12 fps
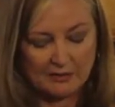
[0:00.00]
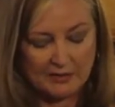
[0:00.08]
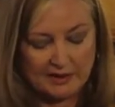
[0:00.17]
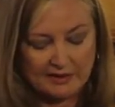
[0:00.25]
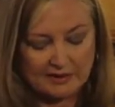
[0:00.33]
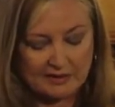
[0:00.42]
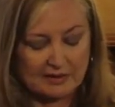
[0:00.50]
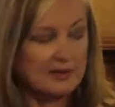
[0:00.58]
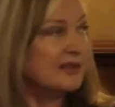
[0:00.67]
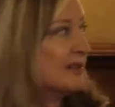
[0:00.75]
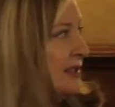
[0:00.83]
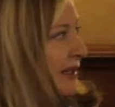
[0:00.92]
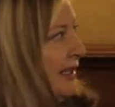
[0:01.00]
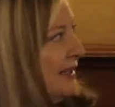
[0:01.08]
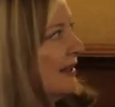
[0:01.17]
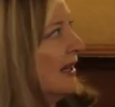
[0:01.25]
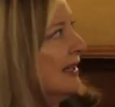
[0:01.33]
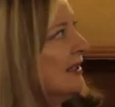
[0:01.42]
This
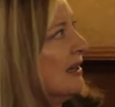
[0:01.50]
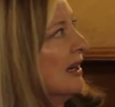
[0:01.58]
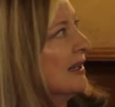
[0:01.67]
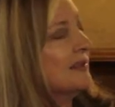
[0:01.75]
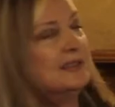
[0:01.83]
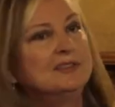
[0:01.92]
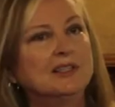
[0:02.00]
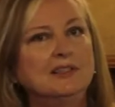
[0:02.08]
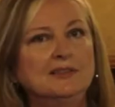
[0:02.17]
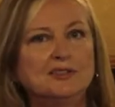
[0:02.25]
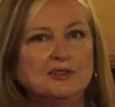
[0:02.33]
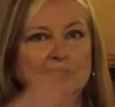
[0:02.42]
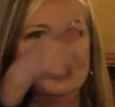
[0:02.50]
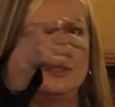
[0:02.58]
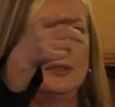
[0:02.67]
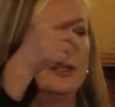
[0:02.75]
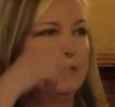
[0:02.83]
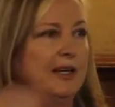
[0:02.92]
stunning icon, done in the
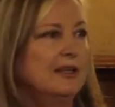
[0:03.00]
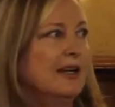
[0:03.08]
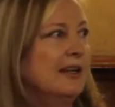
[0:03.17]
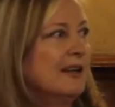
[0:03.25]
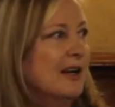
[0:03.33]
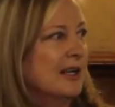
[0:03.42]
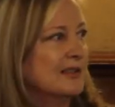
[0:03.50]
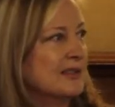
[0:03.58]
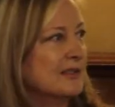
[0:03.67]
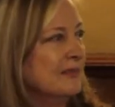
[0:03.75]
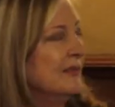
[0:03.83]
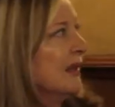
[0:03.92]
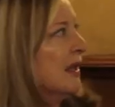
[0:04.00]
tradition of the great icons,